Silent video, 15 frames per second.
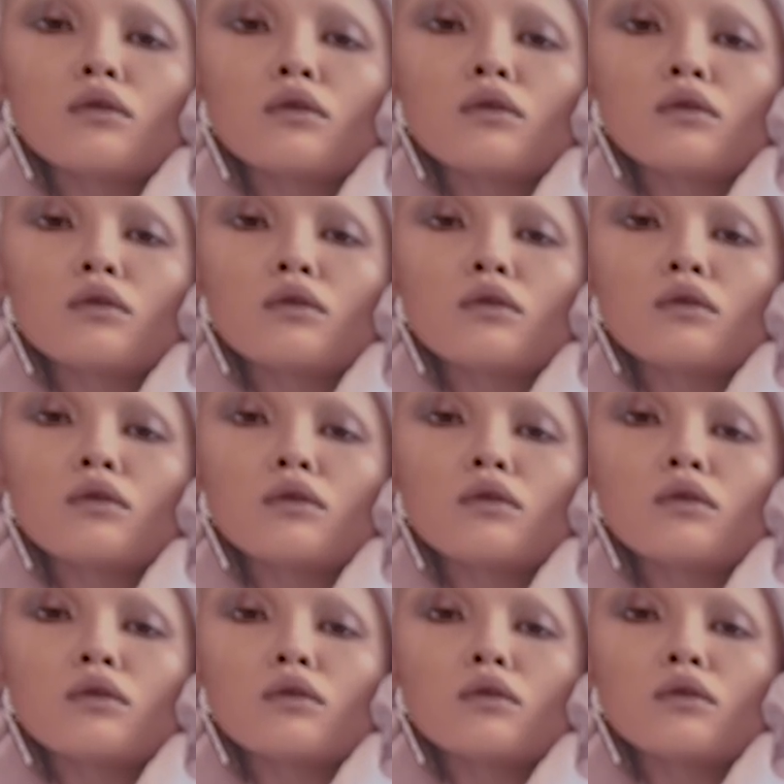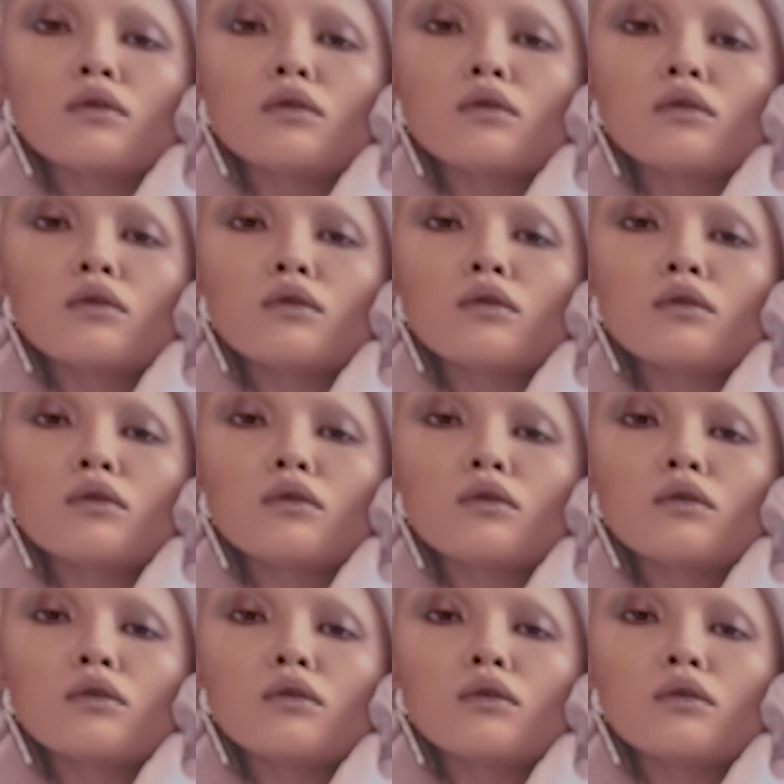
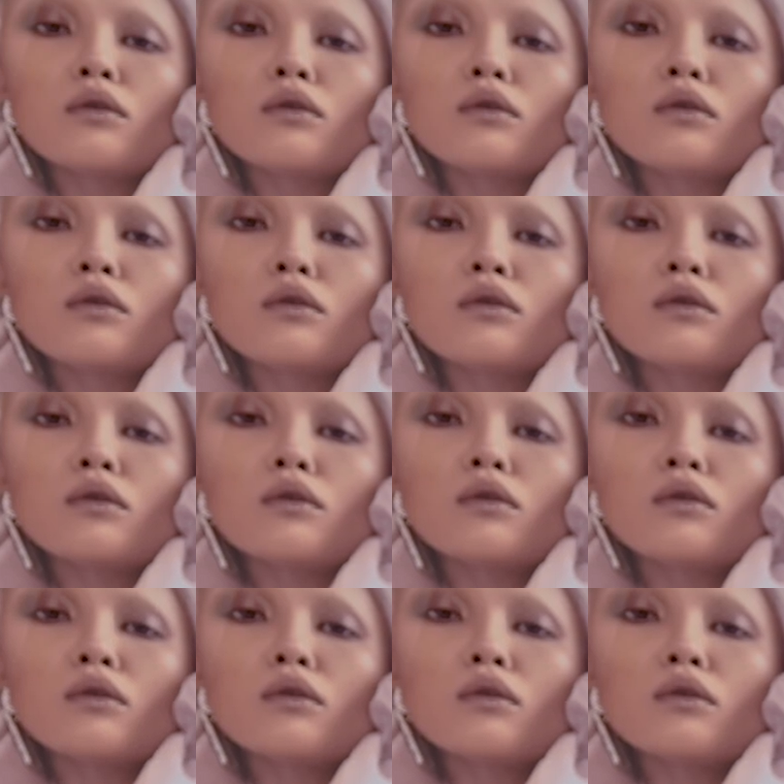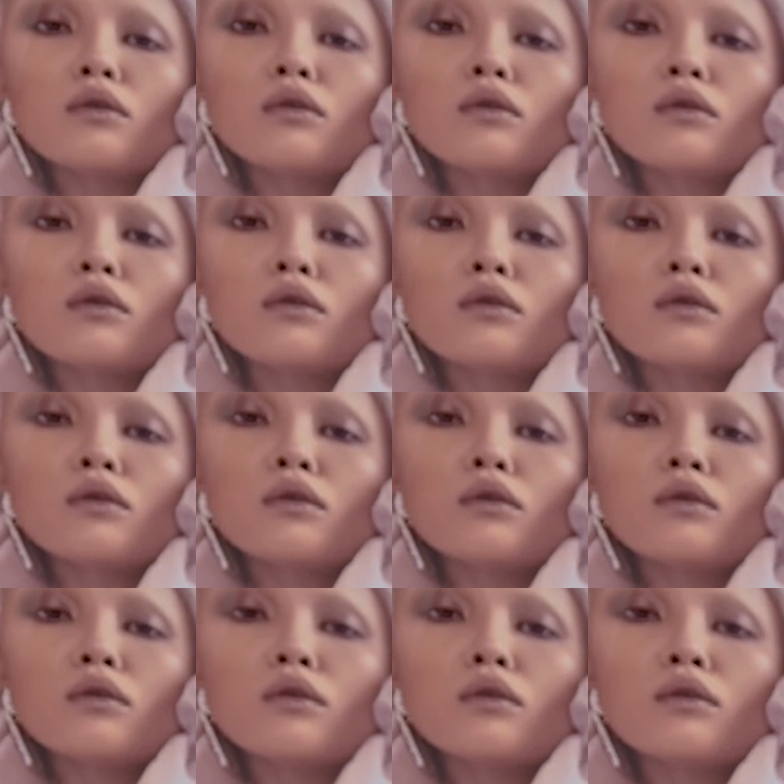
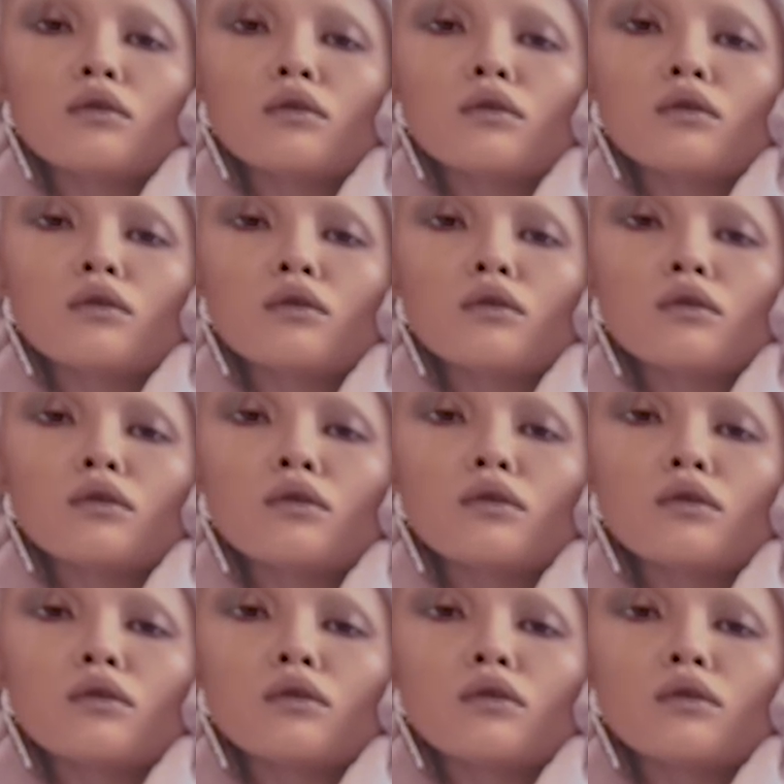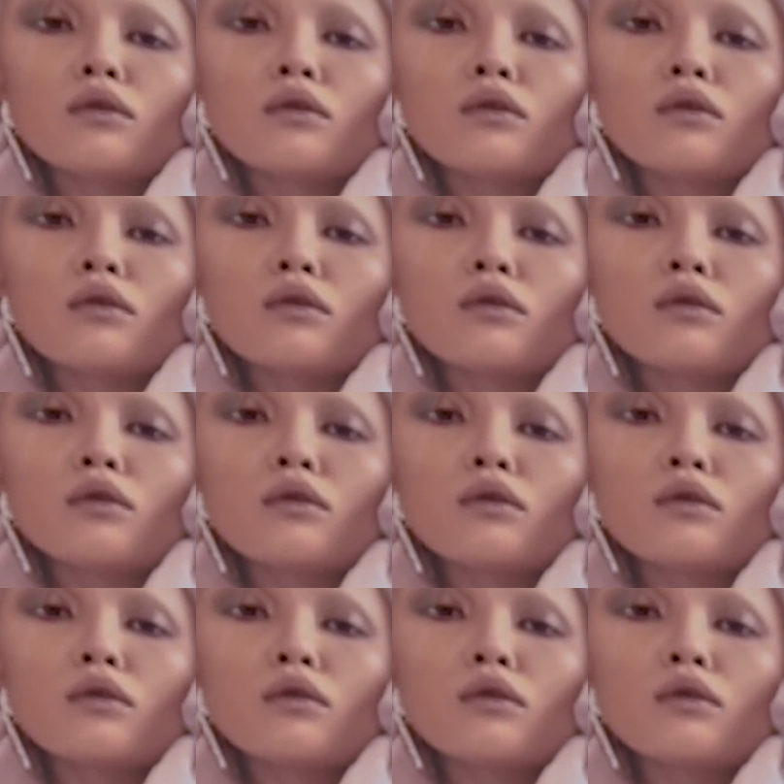
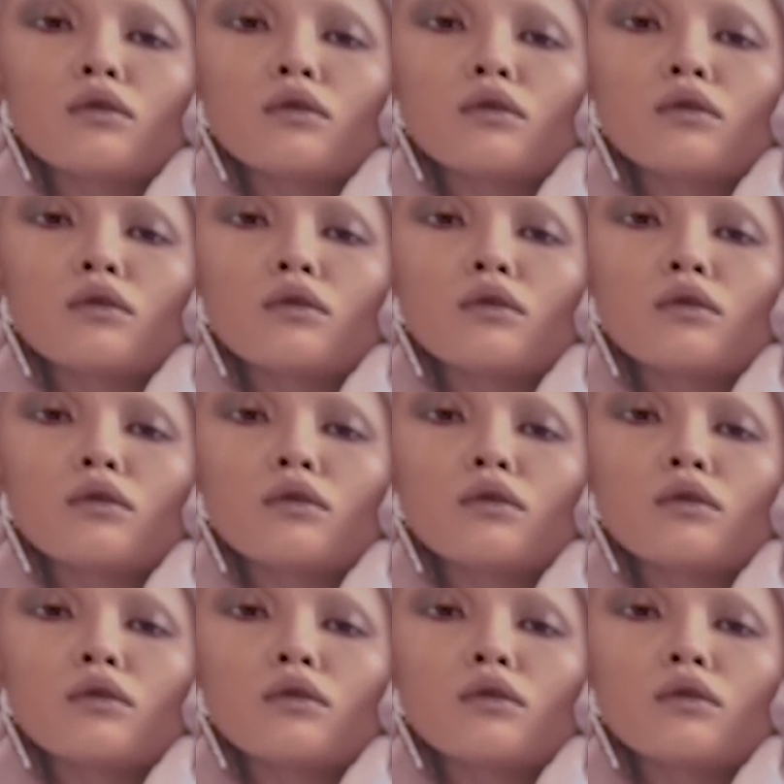No words are spoken by the person on screen.